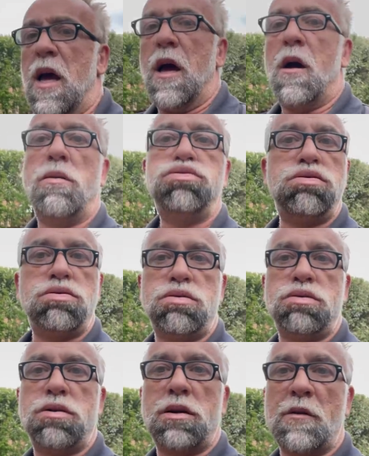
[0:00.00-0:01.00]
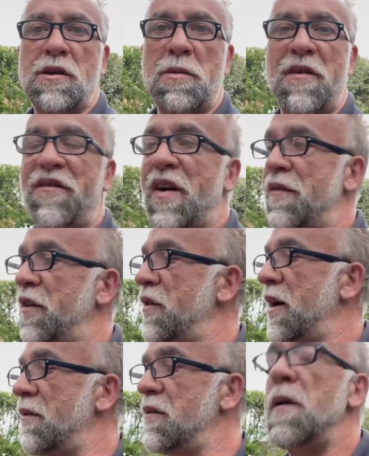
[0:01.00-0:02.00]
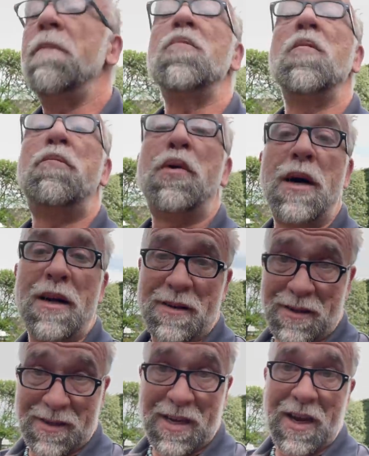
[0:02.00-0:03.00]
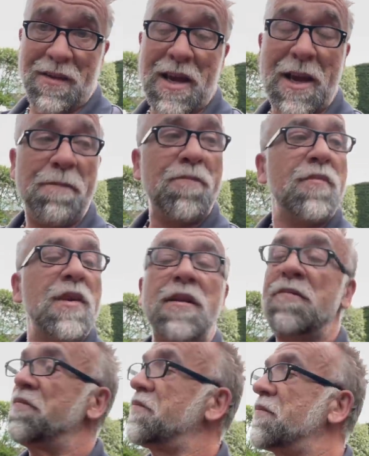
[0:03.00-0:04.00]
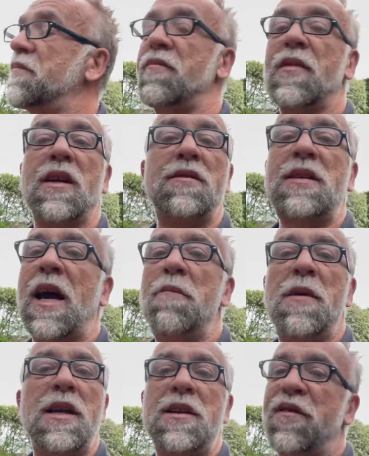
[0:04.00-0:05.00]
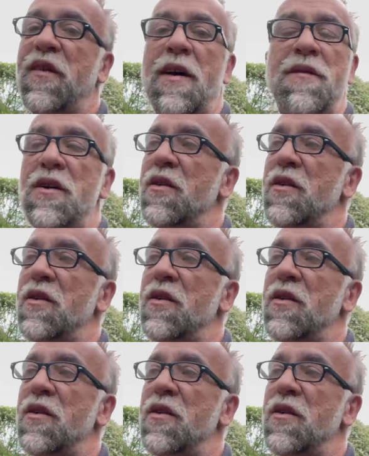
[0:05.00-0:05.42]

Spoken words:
Oh, I was a bit faffing around. But saying that, 10 minutes faffing